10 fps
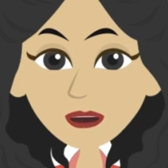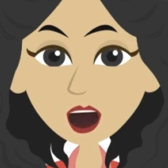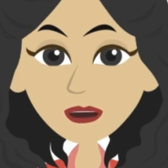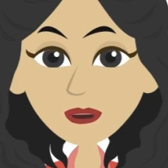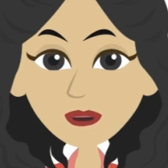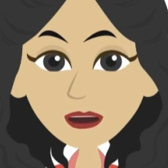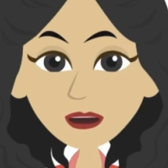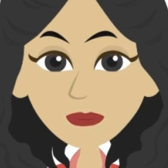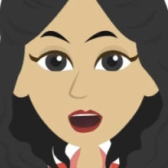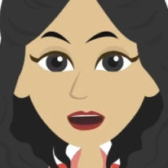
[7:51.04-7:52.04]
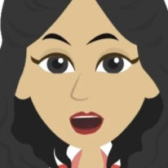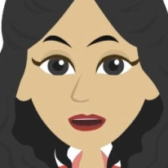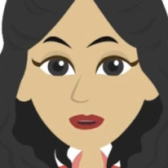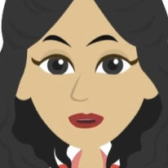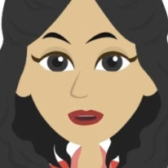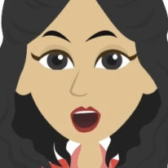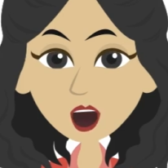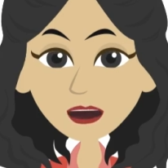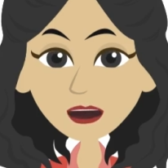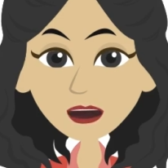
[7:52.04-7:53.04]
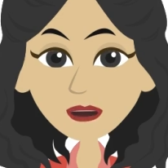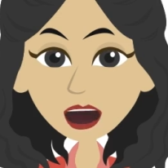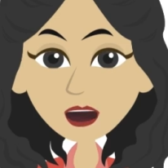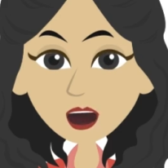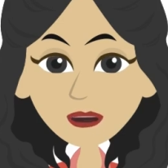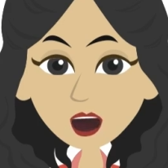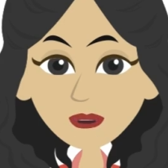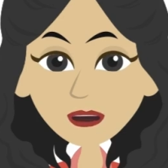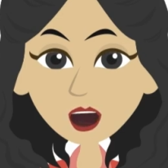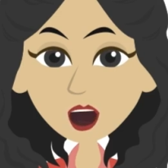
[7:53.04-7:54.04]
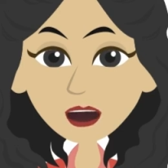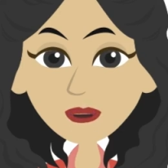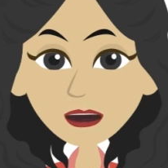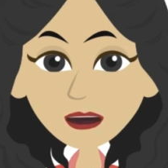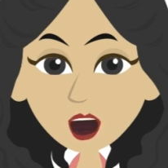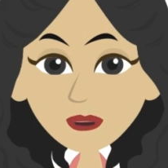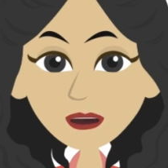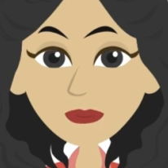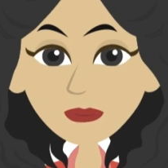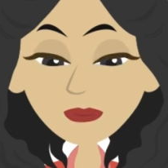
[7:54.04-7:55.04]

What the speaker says: help us to understand how our environment becomes unhealthy.